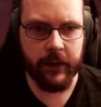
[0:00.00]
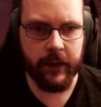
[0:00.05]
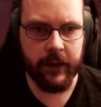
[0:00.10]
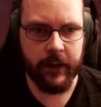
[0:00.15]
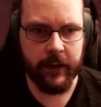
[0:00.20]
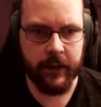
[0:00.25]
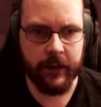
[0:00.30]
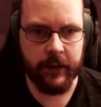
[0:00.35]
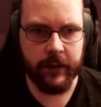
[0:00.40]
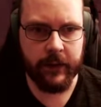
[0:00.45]

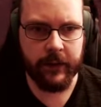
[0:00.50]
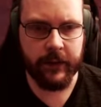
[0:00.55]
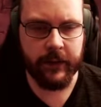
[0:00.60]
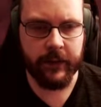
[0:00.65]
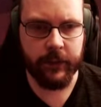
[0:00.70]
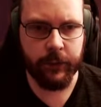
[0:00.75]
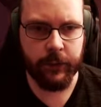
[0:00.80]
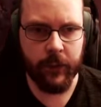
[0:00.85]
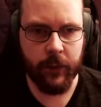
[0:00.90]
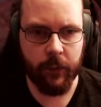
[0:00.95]
that
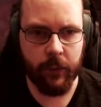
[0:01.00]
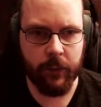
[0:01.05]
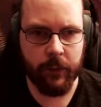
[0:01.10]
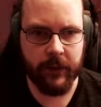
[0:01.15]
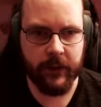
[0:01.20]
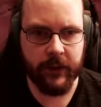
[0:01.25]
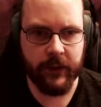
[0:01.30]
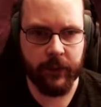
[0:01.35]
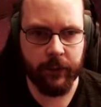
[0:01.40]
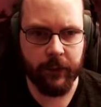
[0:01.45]
is
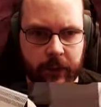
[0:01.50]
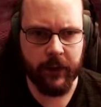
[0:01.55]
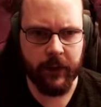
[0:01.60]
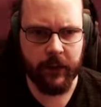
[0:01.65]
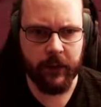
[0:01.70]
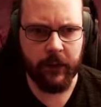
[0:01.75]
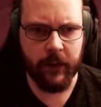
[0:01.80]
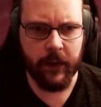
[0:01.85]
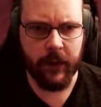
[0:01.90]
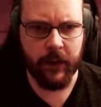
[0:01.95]
probably
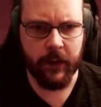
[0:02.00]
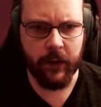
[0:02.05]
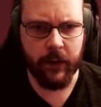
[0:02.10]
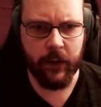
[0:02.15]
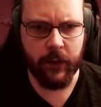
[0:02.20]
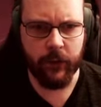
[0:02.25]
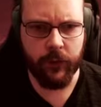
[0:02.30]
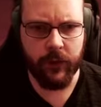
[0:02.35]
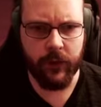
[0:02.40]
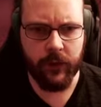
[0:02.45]
something. Can I
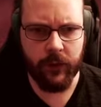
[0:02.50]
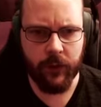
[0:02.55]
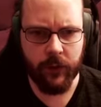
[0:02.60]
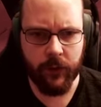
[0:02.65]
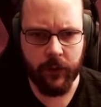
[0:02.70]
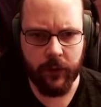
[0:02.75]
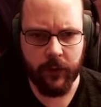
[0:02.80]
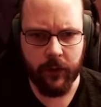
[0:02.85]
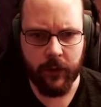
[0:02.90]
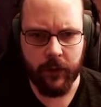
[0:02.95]
close this
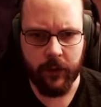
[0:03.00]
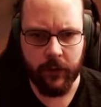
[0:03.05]
door?